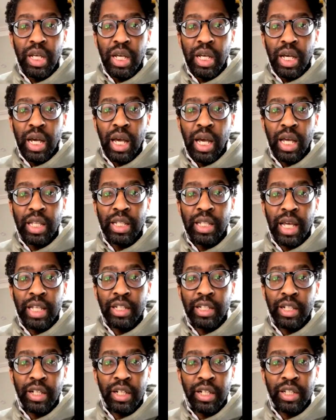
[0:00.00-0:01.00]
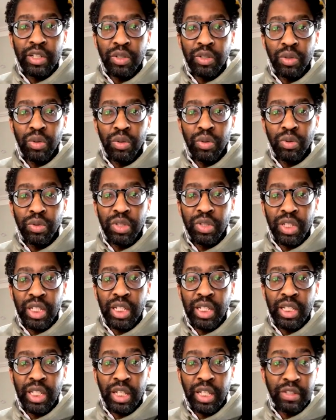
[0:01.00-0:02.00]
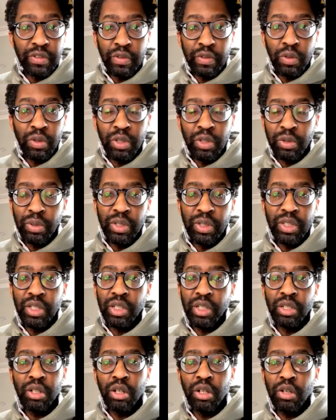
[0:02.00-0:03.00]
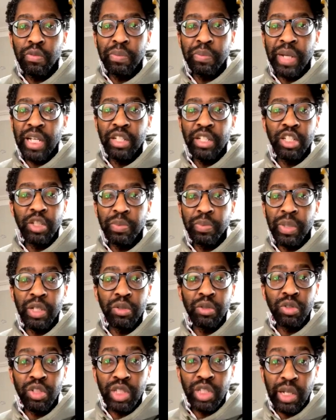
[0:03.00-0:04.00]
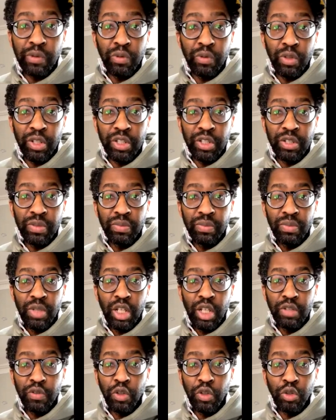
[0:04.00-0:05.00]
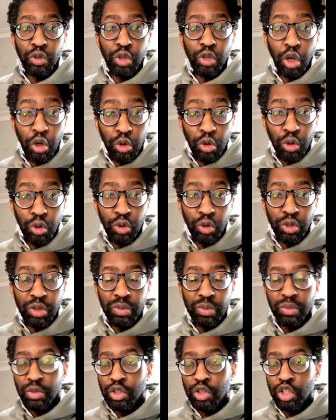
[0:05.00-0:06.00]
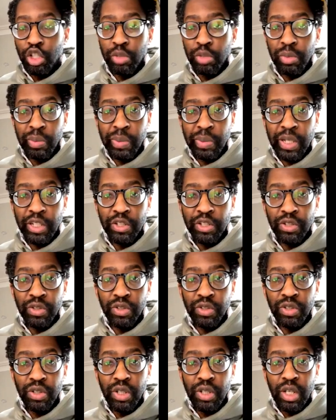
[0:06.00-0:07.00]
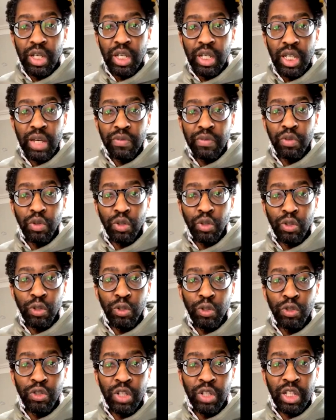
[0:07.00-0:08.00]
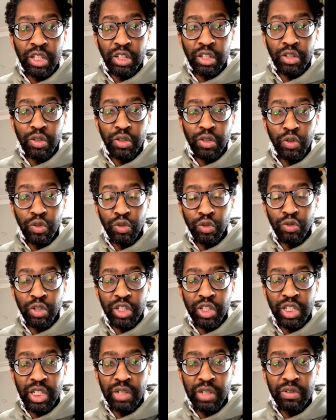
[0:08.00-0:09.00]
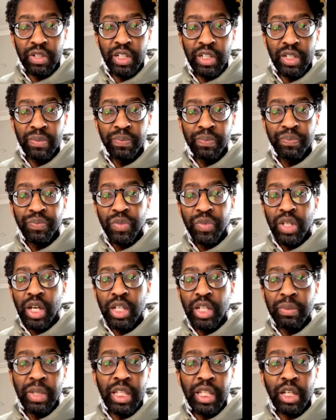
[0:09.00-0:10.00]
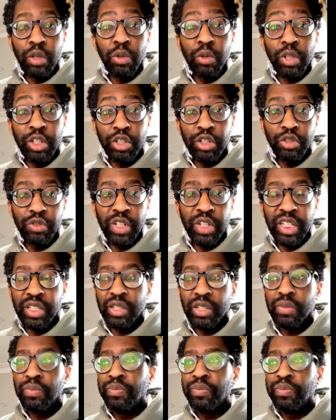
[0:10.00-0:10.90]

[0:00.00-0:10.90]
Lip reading: and analyse all the negative consequences of patients being on steroids. And you've got your cohort, tumour patients, you have your inclusion and exclusion criteria, and you make that quite strict.